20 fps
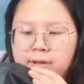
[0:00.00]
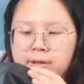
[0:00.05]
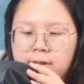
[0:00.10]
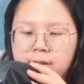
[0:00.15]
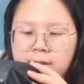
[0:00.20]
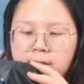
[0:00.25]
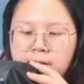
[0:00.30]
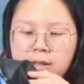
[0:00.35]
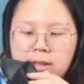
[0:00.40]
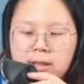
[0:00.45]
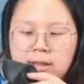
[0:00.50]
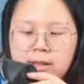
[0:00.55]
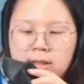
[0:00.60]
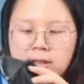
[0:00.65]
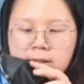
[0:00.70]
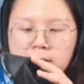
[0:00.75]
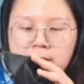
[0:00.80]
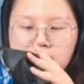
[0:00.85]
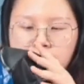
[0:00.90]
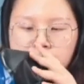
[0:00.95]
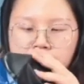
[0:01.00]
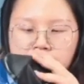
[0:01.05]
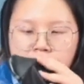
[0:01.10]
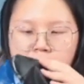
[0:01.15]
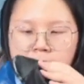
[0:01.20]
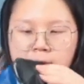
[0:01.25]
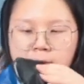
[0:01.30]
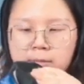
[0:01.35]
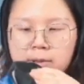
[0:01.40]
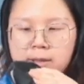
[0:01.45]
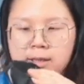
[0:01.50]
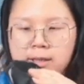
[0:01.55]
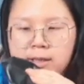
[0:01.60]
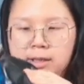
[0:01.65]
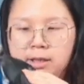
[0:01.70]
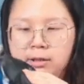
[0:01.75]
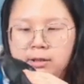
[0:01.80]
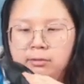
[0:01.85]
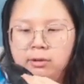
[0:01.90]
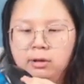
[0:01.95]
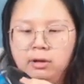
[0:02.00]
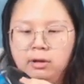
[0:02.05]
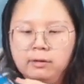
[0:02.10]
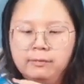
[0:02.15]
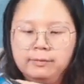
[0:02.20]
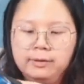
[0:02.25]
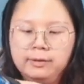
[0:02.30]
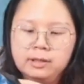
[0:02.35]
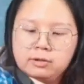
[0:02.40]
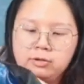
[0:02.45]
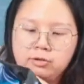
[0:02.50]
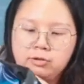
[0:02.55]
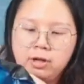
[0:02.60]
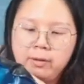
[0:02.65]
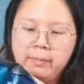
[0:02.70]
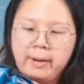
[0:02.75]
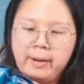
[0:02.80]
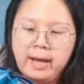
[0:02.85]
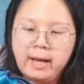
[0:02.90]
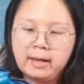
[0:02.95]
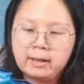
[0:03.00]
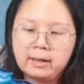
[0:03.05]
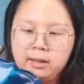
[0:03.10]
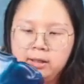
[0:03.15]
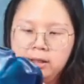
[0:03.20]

Uh, different material of this dry bag.